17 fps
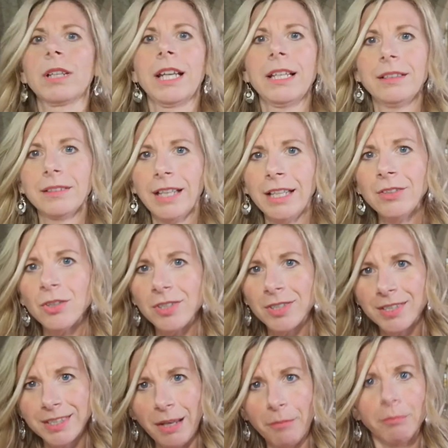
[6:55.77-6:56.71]
can
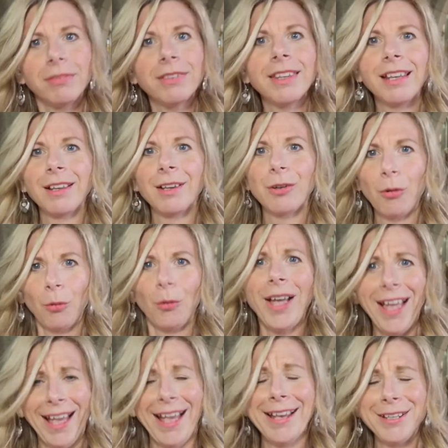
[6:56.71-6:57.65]
just something go
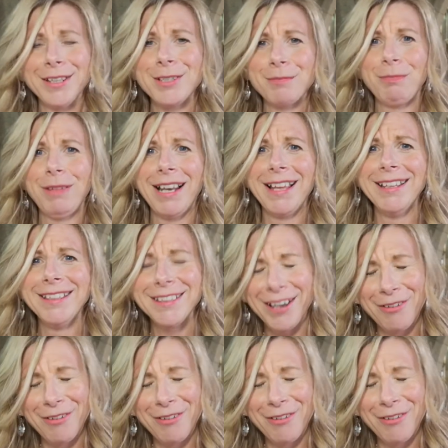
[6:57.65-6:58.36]
ahead as planned?